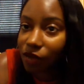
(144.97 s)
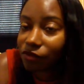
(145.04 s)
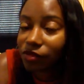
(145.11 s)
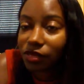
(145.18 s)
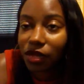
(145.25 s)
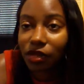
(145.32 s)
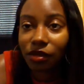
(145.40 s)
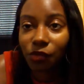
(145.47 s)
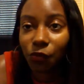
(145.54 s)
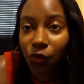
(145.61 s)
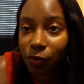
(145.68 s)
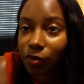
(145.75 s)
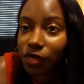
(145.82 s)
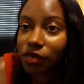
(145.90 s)
of young
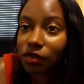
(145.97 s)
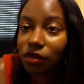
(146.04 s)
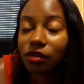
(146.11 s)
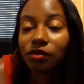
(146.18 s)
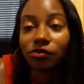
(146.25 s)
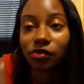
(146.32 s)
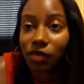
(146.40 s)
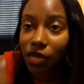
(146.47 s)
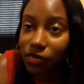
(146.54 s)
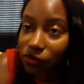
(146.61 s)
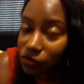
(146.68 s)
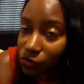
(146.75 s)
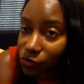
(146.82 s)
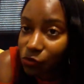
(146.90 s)
women can
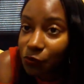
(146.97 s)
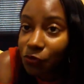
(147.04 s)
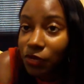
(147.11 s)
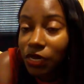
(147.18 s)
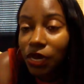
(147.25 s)
relate to.